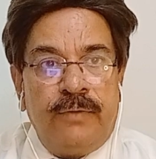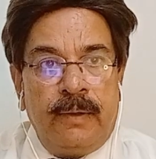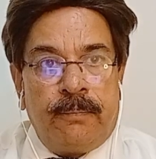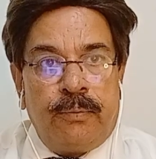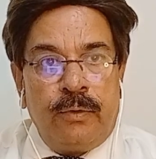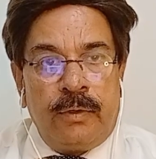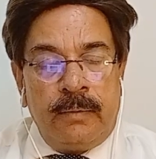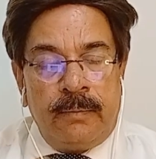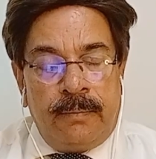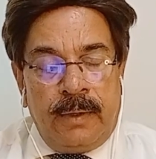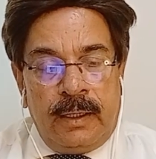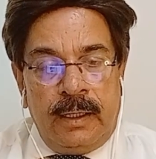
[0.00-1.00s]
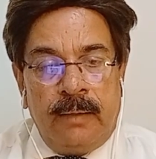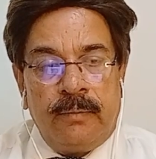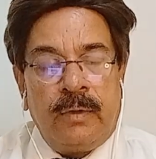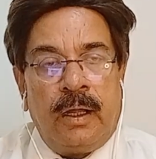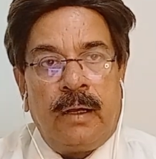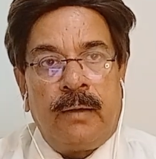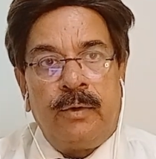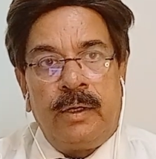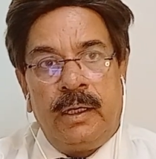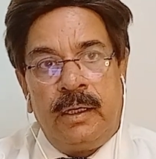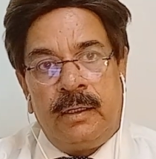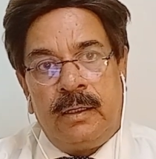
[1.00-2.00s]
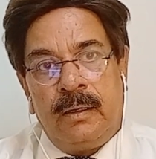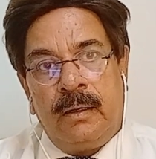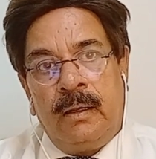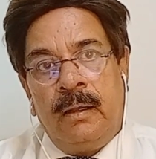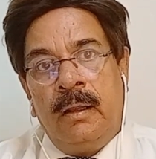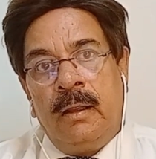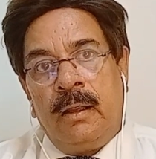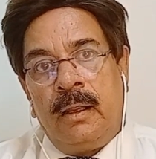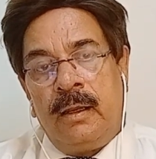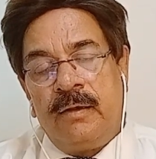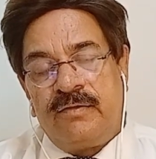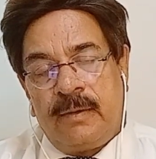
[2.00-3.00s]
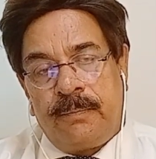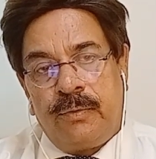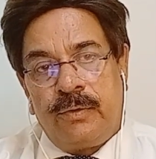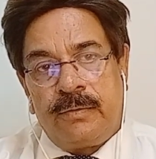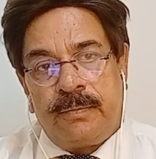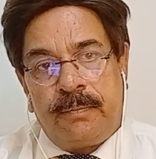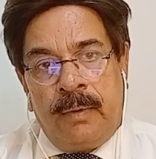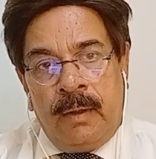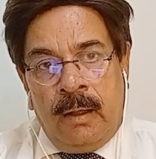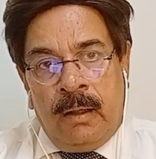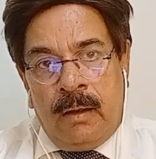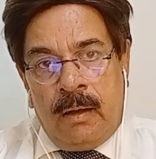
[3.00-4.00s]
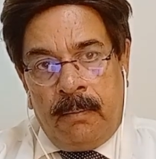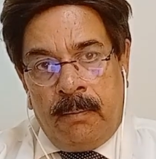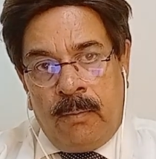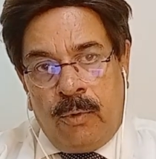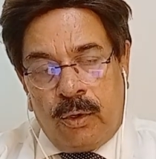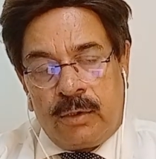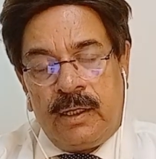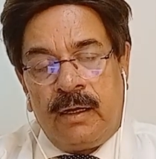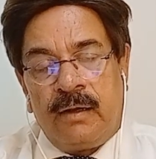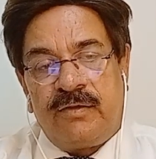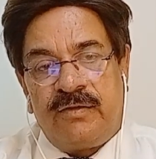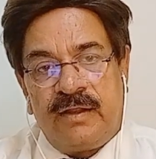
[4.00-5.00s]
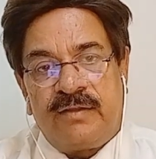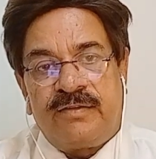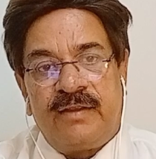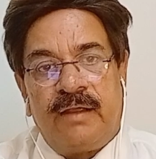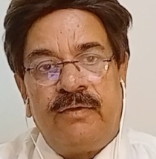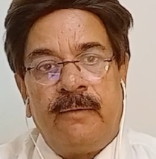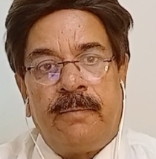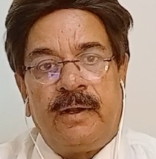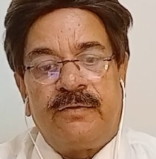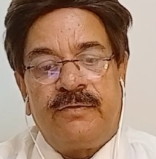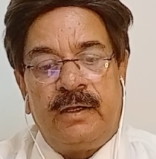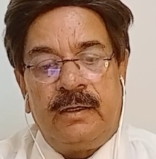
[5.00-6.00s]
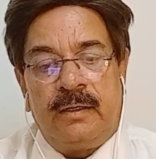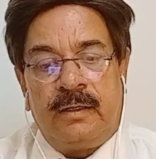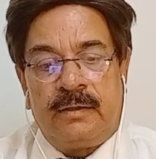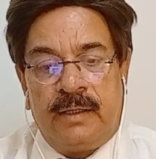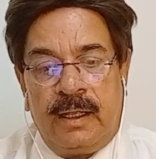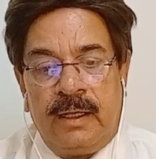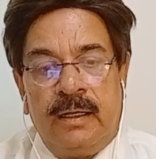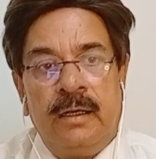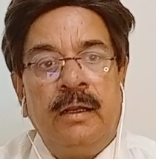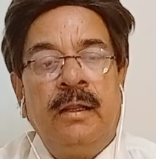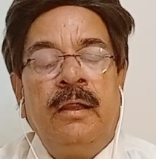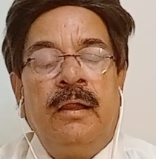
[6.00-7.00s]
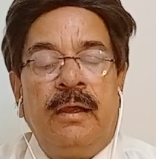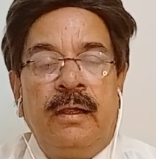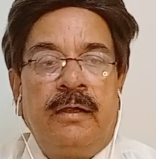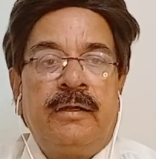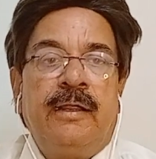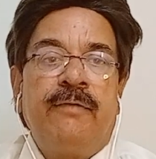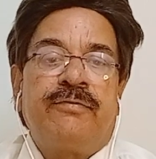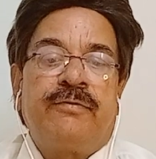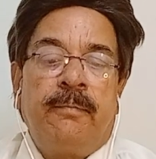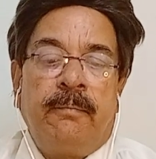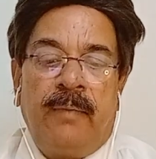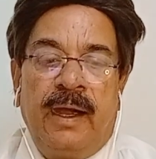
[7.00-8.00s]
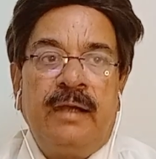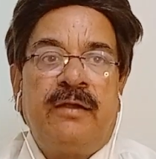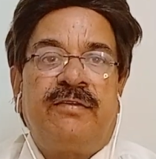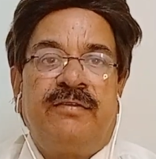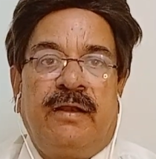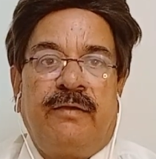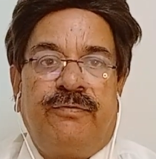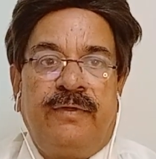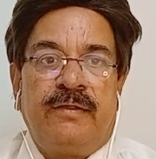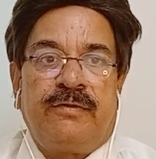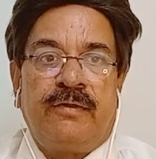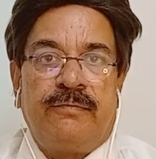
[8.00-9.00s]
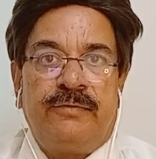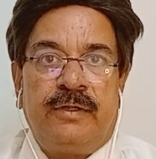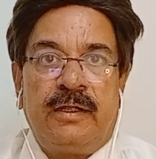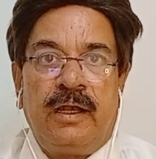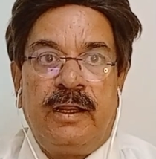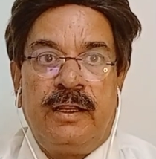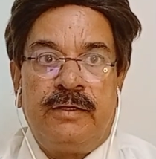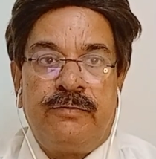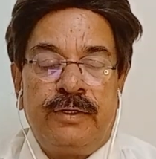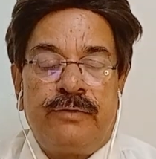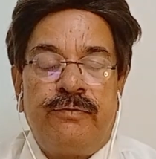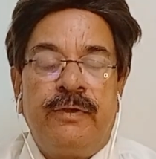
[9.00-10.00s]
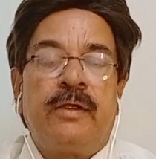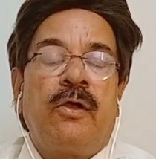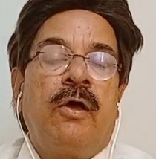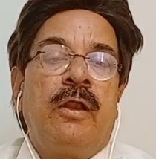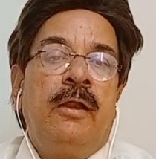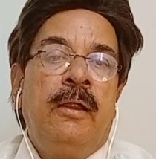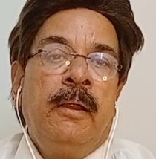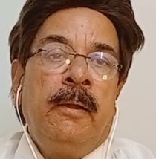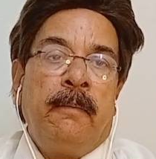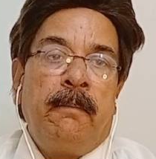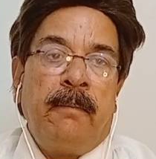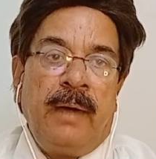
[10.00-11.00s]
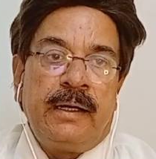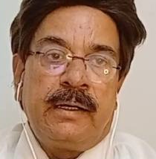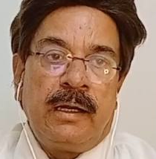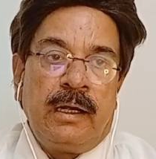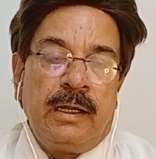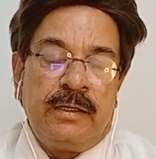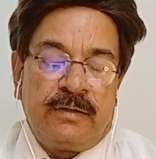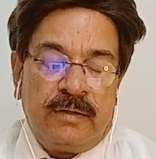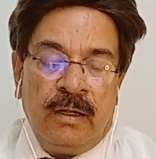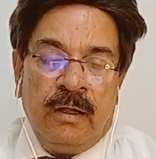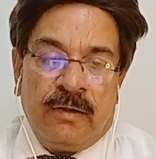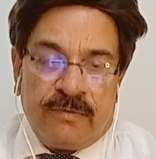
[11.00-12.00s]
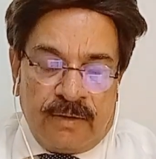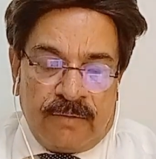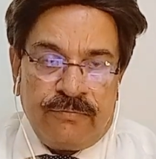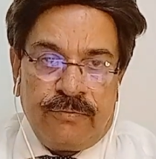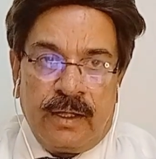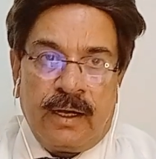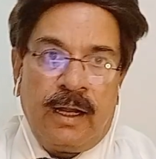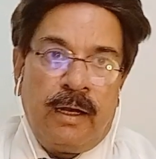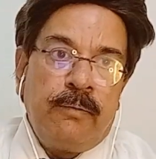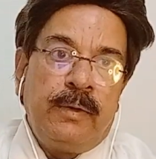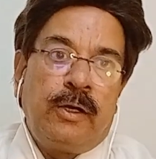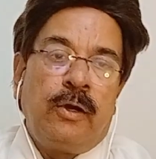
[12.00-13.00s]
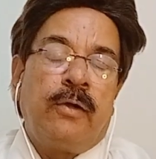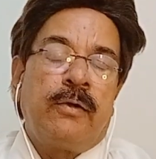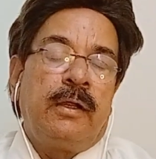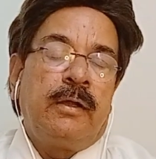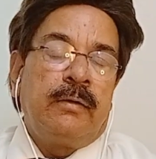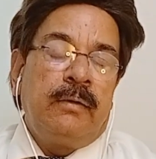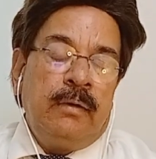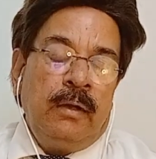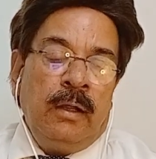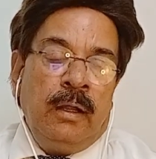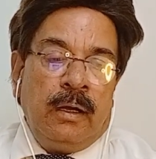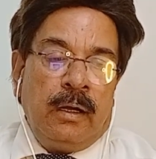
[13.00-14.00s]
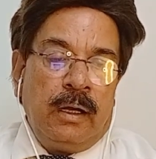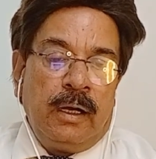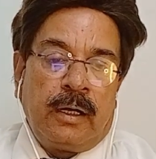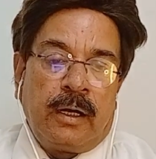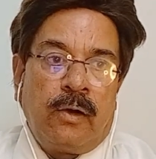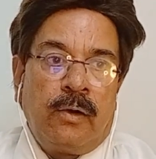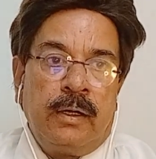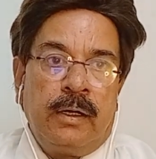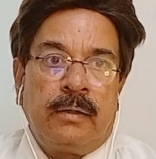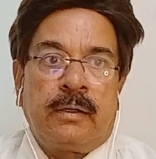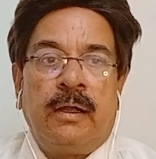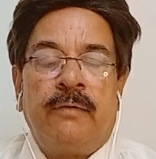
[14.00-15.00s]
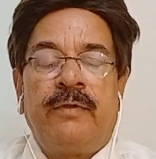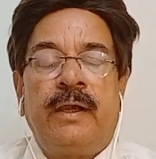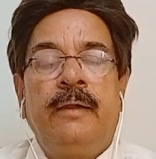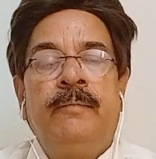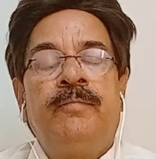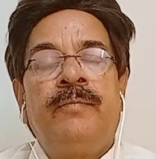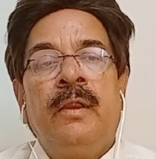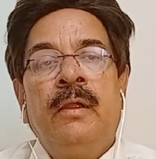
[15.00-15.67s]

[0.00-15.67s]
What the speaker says: we put barium carbonate in suppose more than 6-7%, then it gives matte surface of the glaze, which we call matte glaze. Somewhere I will be talking later on, covering